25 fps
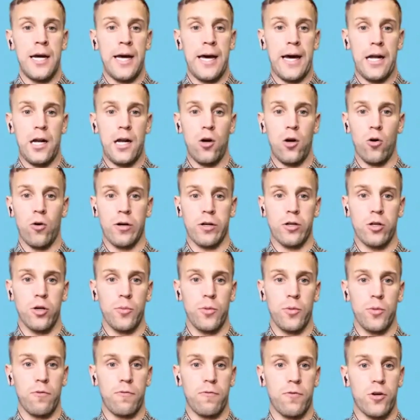Laura coming
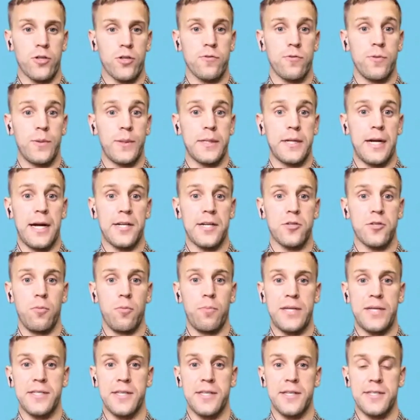up first from International
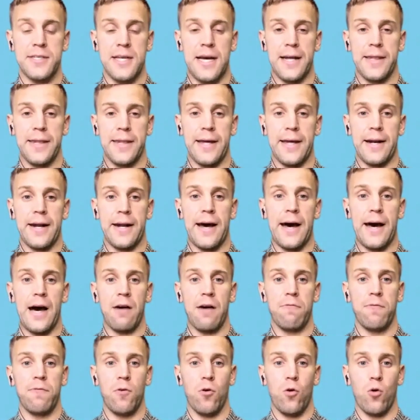Business, and then at
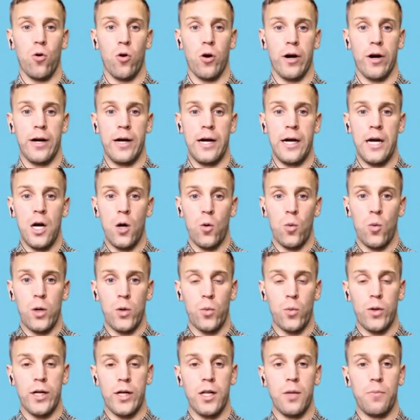4:30, we
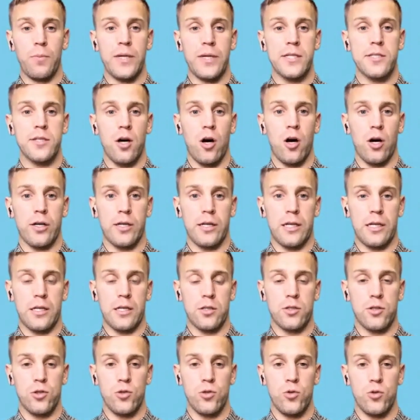will be talking
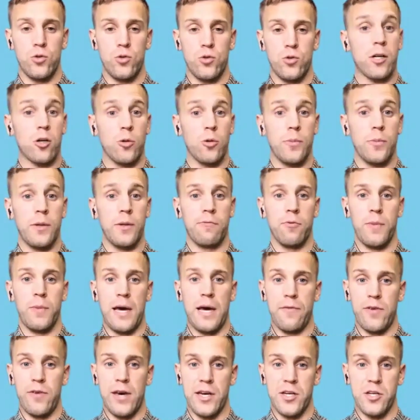to Kate Goodman from
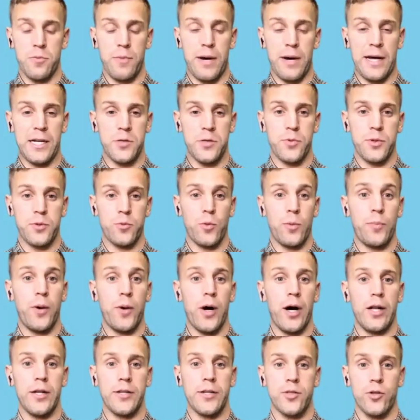Aviation Management with
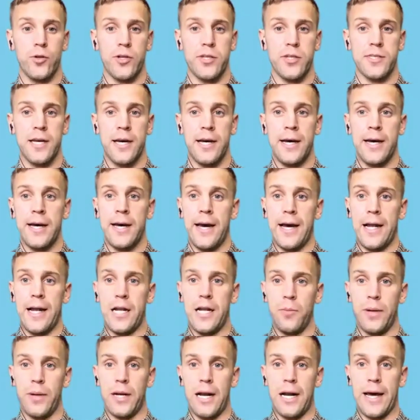Pilot Studies a little
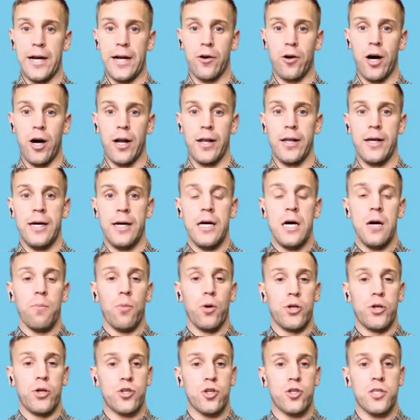bit later on. But
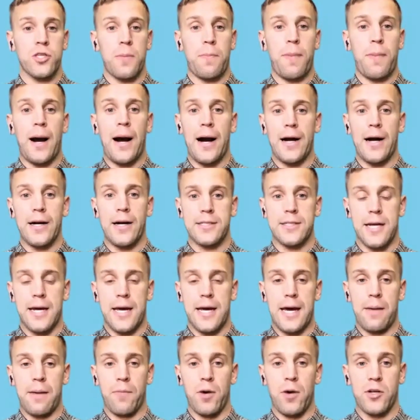it's just a part,
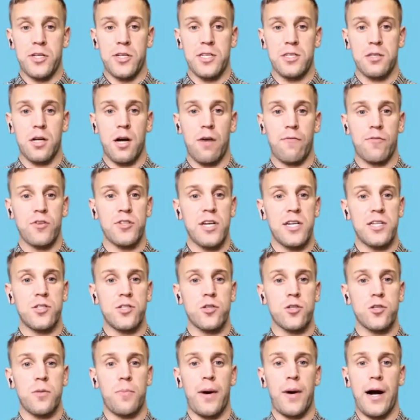or this conversation is
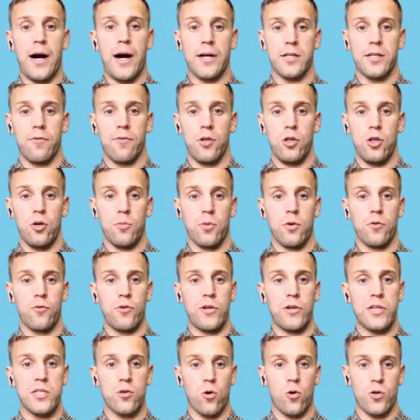just a part of a number of
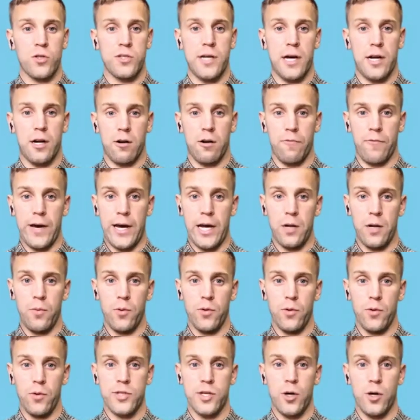resources that are available.
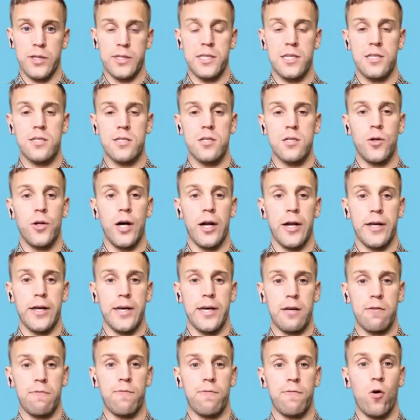So at
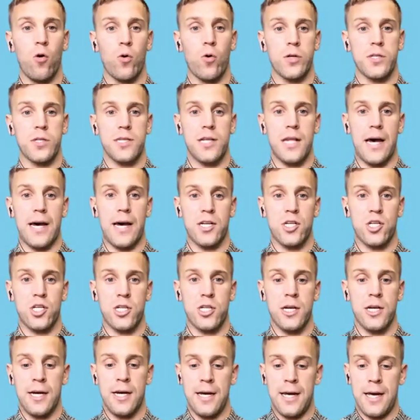
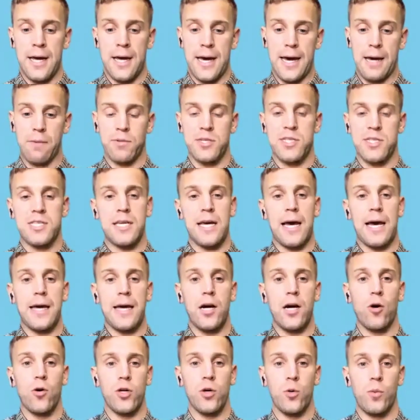
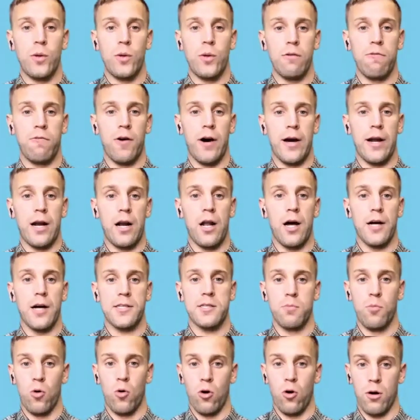dcu.ie/CAO, you will find lots
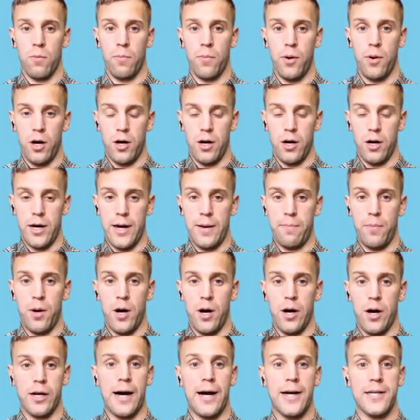more
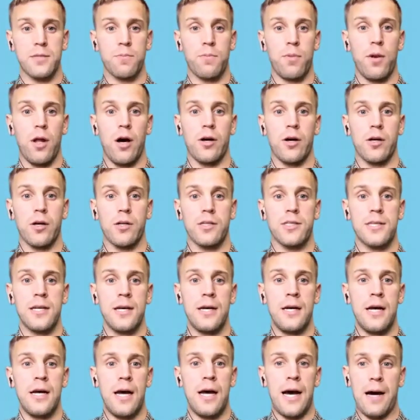podcasts, blogs,
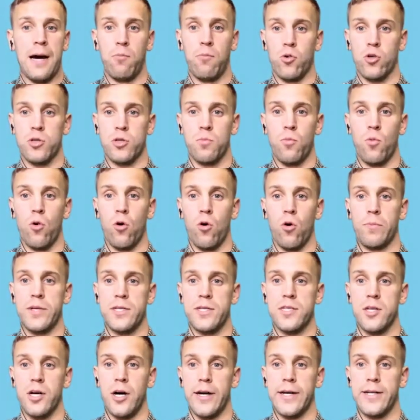and much more
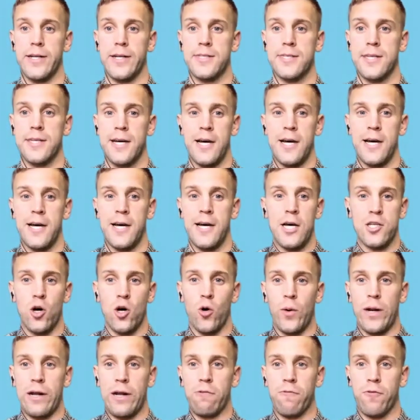besides. So
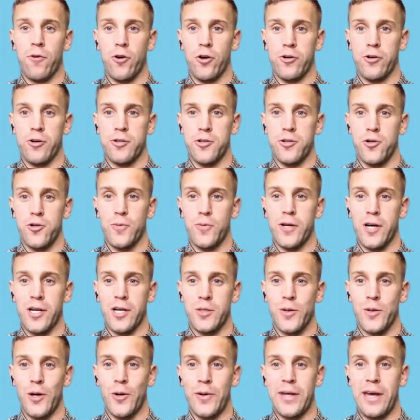without further ado, because
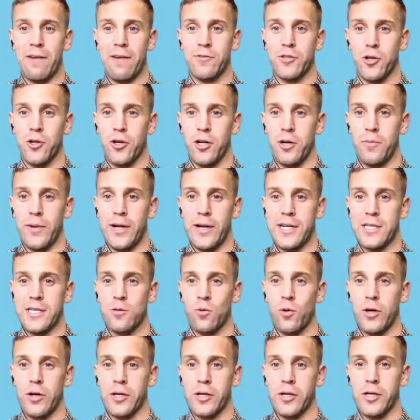we only have 30 minutes,
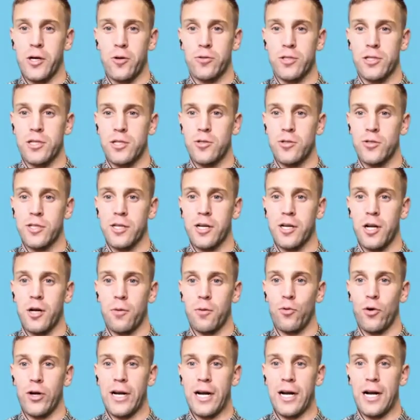what I'm going to do is I'm going to
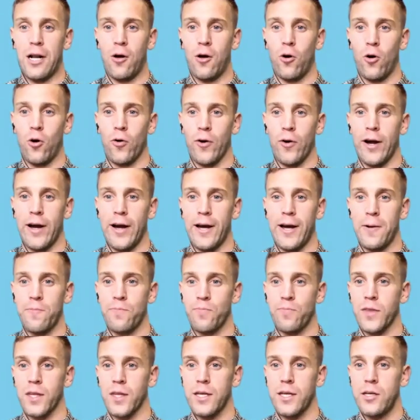bring Laura,
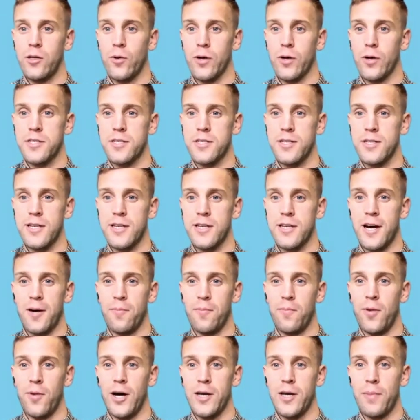who I see on
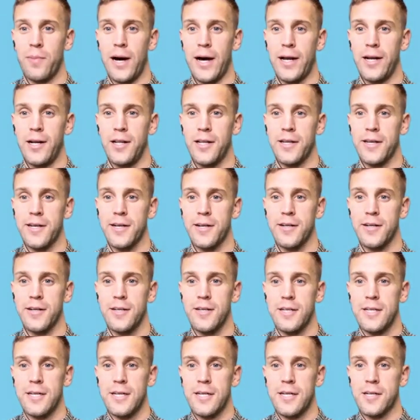my panel here,
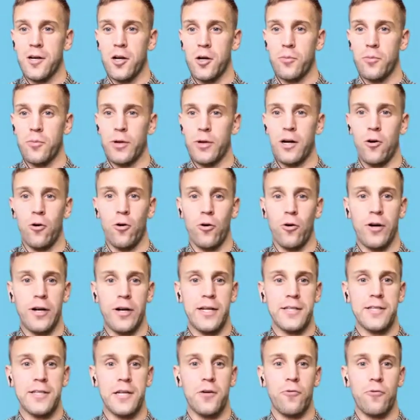I'm going to bring Laura
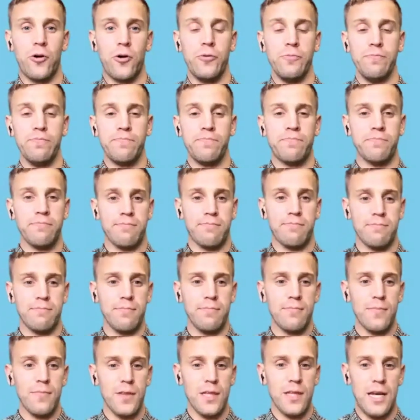into the room,
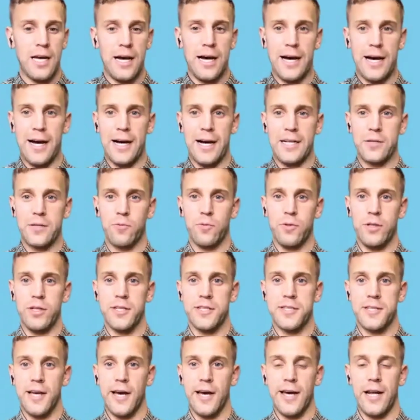and we'll
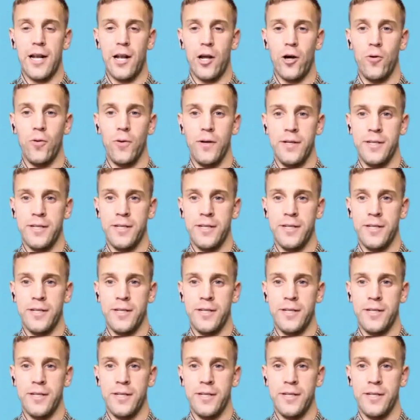say hello.